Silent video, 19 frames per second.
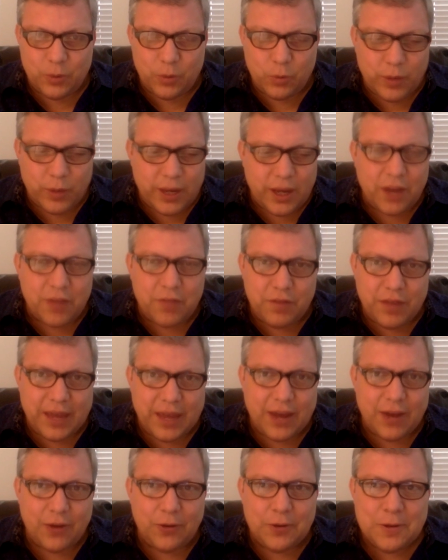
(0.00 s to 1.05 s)
When we
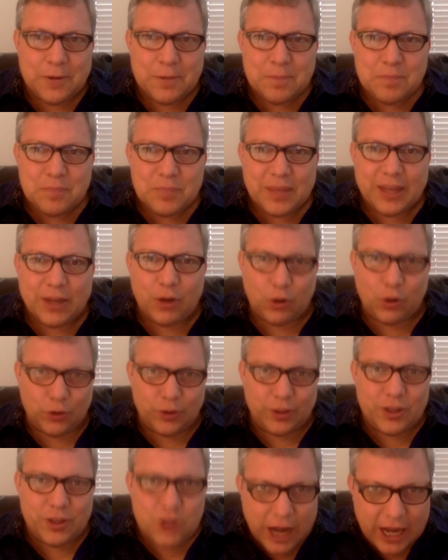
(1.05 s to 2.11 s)
unveil in
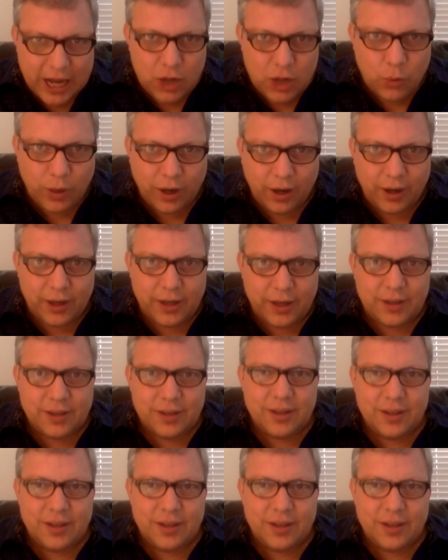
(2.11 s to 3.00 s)
early January